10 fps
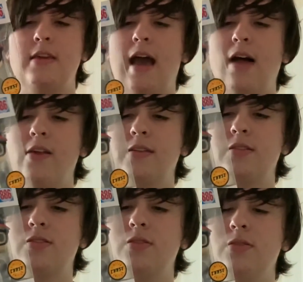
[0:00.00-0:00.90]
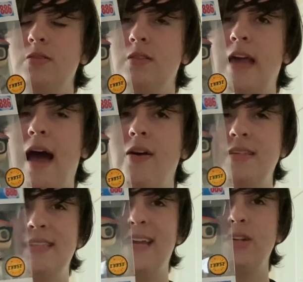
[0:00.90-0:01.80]

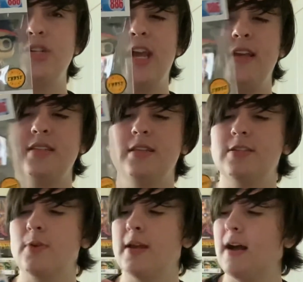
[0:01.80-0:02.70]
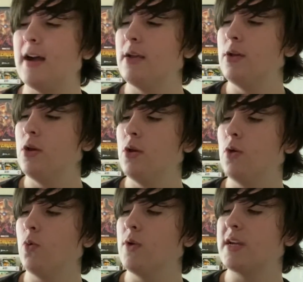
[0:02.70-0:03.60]
Alexander chase, and this one I got
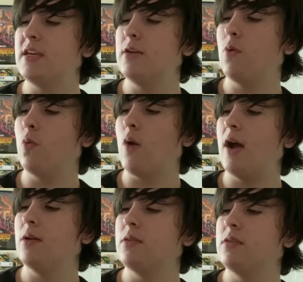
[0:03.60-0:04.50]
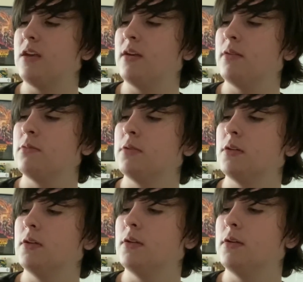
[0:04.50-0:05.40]
Ricky Wild Thing.
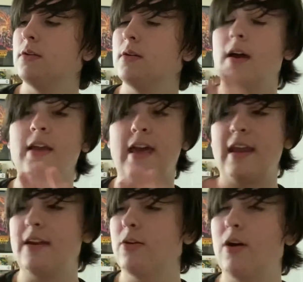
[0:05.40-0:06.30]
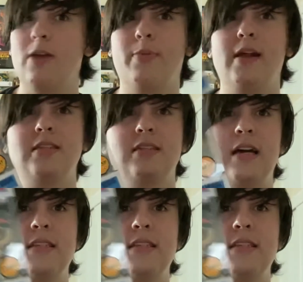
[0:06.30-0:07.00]
Again, I don't know how to pronounce his last